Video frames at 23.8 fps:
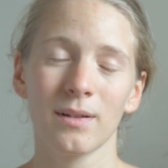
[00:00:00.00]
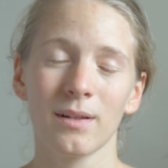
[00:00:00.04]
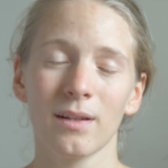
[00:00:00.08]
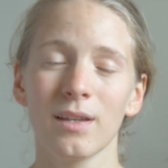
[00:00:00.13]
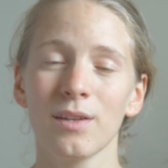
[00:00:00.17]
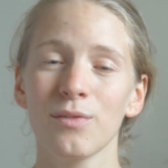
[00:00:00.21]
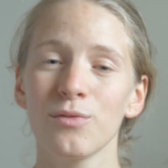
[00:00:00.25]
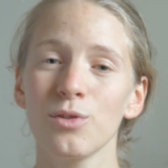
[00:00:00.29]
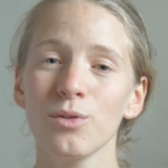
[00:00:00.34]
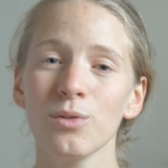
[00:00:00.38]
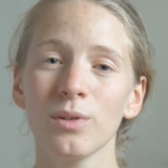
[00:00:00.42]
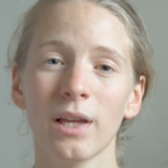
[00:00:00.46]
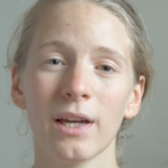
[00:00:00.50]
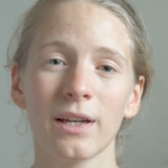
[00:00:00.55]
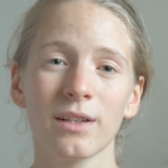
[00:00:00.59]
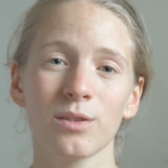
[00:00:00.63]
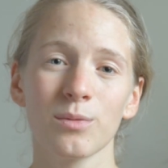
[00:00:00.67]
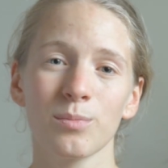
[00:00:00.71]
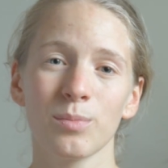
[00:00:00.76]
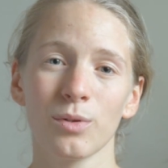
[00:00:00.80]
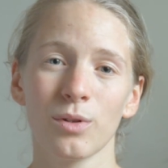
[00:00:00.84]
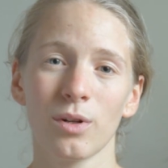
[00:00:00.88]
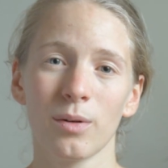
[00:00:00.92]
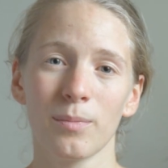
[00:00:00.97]
If you like to
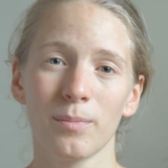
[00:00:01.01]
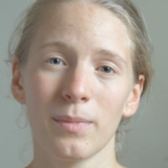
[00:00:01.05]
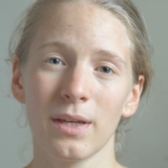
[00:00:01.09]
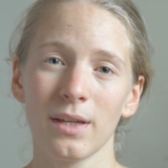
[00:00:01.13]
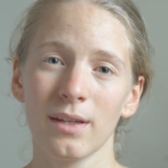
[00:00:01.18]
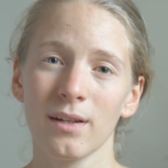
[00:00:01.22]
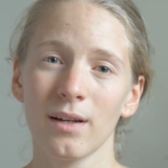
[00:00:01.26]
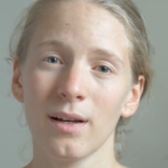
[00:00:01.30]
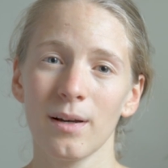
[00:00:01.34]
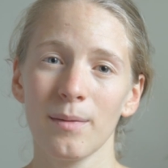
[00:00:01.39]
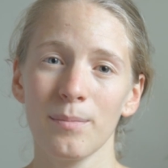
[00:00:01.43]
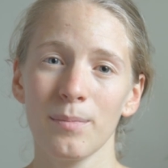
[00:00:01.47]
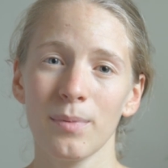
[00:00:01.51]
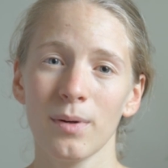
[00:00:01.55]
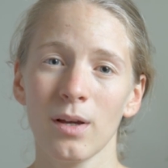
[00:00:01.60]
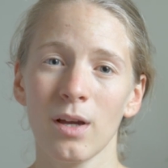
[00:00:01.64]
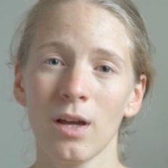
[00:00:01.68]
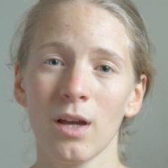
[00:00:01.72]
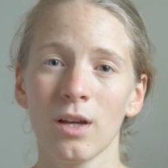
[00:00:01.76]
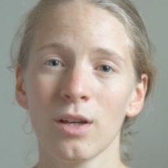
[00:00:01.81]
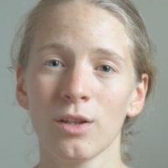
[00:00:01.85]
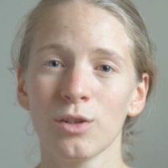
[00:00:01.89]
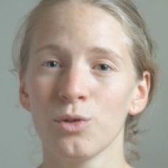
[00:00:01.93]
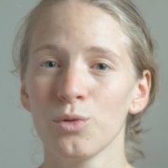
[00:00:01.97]
put on makeup,
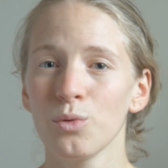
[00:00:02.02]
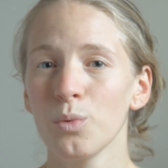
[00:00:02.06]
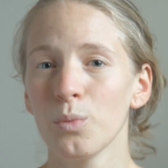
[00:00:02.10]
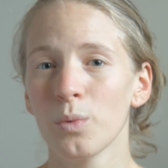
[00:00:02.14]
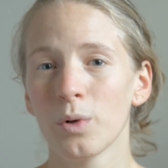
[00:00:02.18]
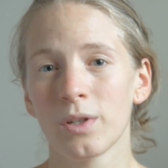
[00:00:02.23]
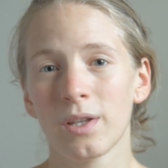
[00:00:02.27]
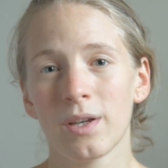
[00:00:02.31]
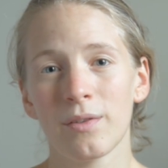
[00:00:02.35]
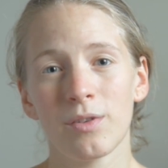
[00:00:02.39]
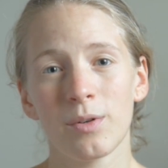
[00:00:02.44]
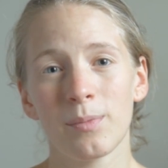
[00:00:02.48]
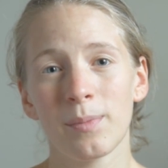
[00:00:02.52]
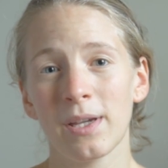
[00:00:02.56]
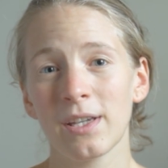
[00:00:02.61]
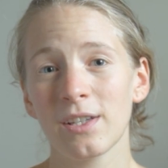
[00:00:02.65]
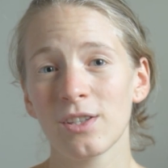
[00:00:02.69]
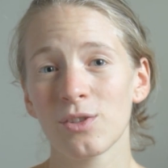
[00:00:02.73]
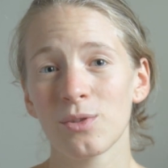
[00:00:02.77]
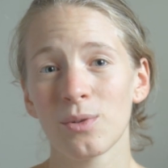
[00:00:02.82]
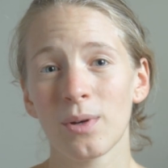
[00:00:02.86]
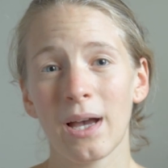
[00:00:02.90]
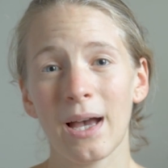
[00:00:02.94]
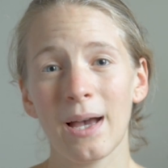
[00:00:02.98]
do whatever
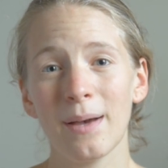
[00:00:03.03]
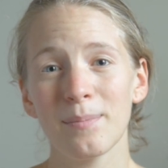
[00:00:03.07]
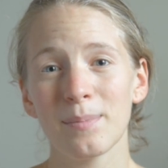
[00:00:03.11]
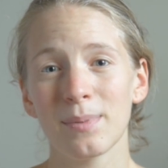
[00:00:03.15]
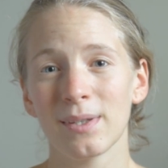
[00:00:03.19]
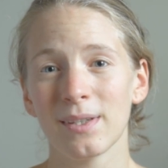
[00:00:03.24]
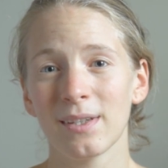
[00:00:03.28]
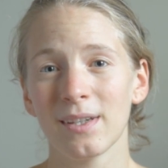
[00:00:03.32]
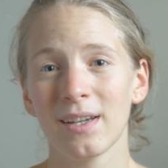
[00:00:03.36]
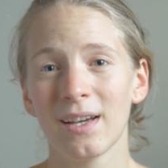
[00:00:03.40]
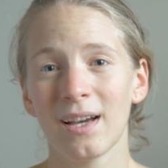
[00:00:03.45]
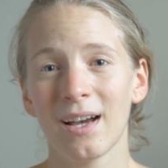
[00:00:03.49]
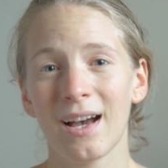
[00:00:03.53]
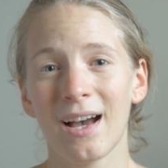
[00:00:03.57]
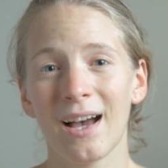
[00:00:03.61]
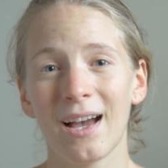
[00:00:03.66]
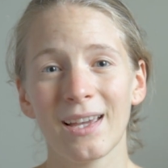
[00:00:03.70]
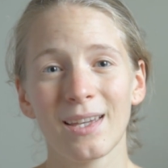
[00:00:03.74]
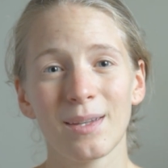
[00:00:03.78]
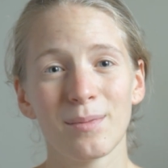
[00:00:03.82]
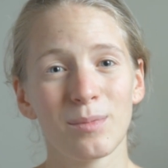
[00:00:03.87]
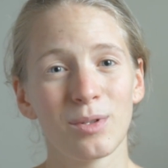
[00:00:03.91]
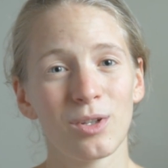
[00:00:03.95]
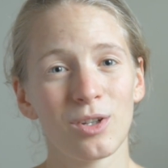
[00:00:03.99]
makes you happy. I
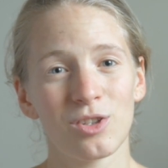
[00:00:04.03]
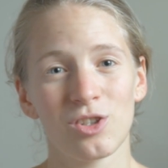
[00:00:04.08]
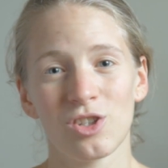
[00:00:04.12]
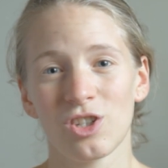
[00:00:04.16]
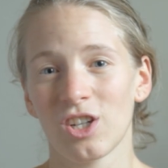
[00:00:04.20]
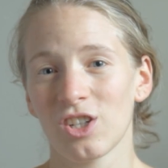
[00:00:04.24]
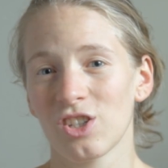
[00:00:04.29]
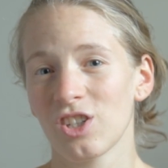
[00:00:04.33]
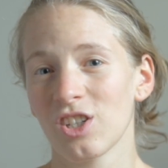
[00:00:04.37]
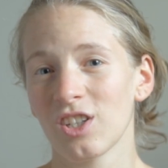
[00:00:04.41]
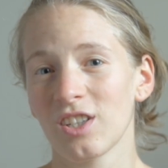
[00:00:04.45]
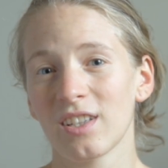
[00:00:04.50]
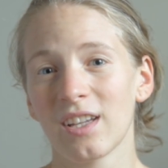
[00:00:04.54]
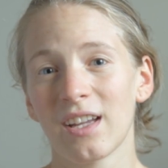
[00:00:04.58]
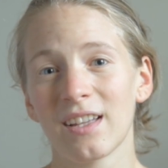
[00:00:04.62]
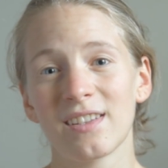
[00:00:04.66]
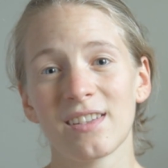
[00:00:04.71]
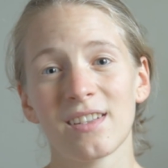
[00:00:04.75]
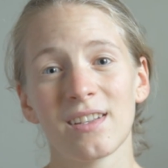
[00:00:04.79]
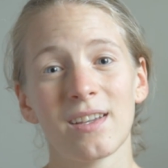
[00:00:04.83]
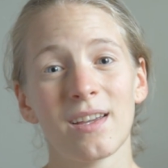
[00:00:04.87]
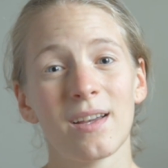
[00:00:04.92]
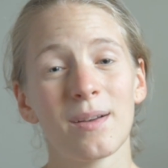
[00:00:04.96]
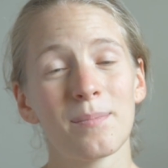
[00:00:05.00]
am not judging that
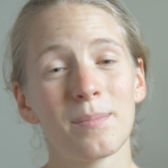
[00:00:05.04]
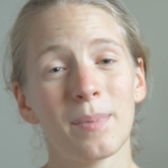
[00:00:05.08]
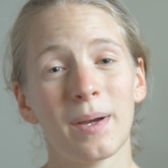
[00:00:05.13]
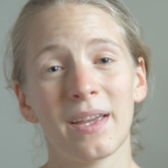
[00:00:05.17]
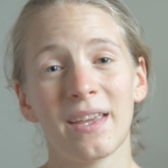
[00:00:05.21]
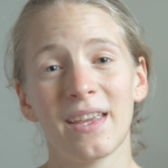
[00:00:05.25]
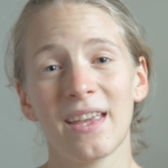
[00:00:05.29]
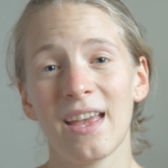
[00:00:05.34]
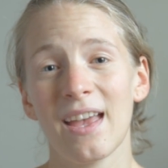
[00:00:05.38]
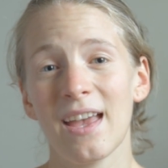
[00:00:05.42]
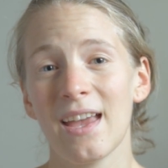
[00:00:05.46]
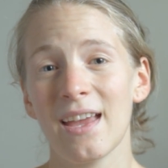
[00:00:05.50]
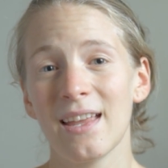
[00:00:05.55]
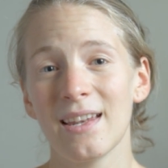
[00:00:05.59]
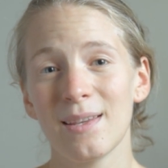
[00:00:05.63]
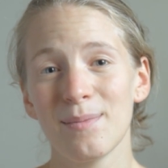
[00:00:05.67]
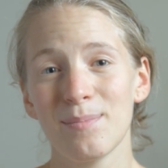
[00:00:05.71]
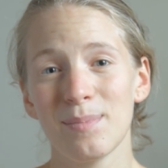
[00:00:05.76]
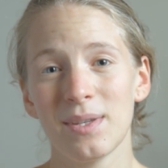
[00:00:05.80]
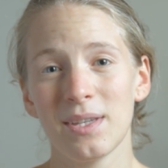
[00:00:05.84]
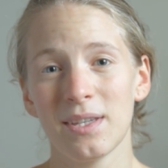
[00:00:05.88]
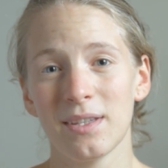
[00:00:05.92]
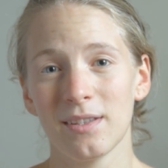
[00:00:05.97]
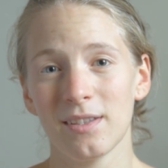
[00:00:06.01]
by any
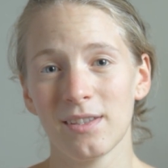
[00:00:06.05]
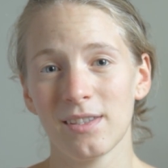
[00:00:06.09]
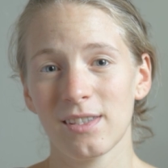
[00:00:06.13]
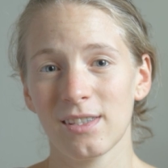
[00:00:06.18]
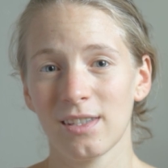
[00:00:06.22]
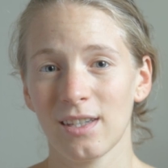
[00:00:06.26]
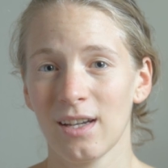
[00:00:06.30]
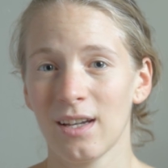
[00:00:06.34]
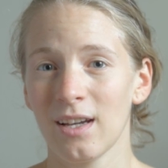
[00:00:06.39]
means.